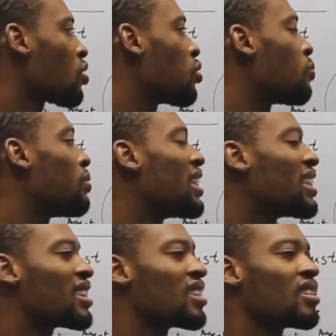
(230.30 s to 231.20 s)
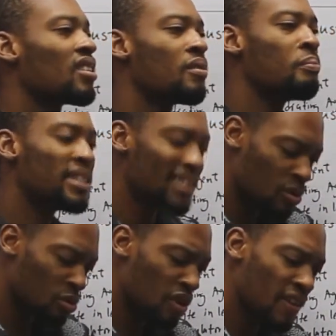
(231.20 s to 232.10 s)
to plate metal,
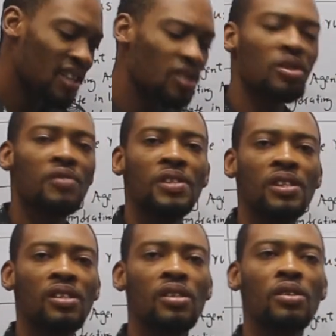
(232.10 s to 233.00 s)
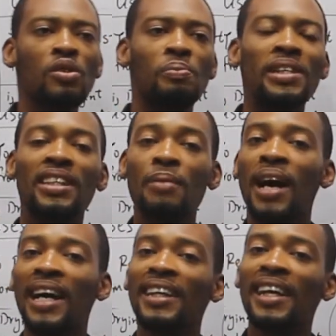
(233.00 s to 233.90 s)
to cover the surface, to make them
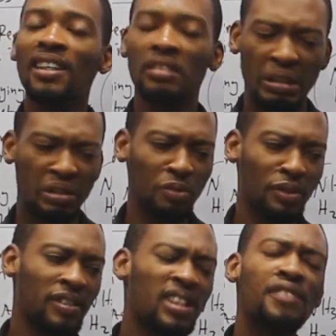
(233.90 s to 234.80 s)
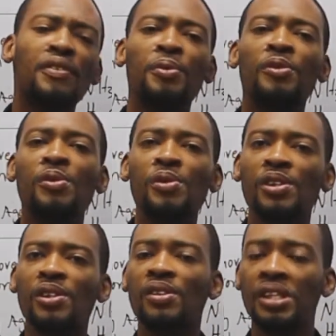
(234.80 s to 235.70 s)
harder, to prevent them from
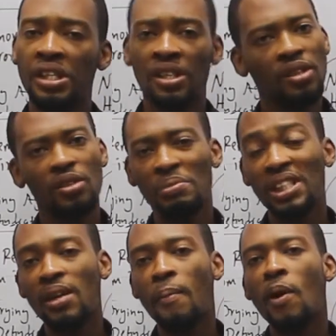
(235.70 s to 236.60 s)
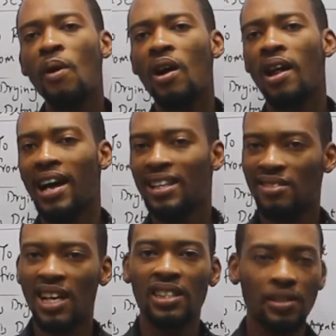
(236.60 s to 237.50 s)
corrosion, to make them more
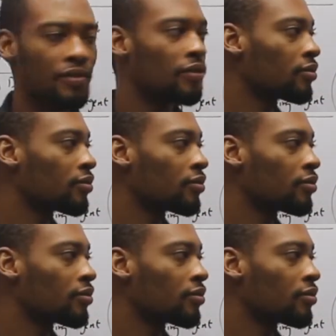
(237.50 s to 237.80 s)
attractive.